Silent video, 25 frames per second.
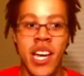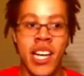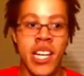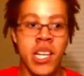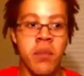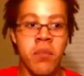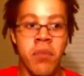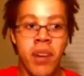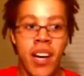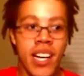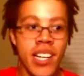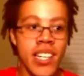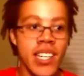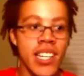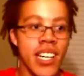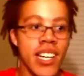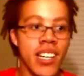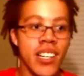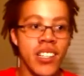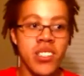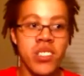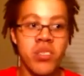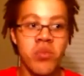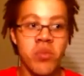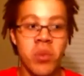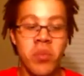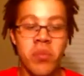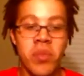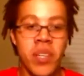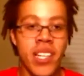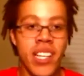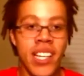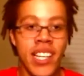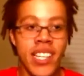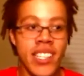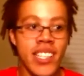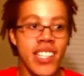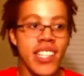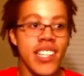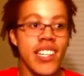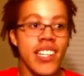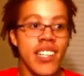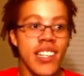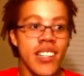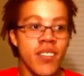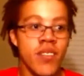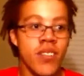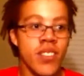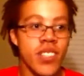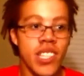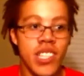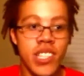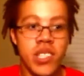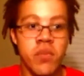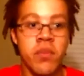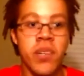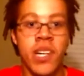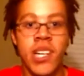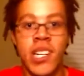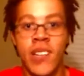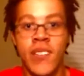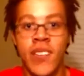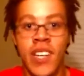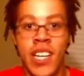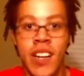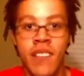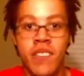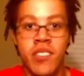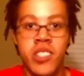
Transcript: Anybody else would be like, yeah, forget Spider-Man.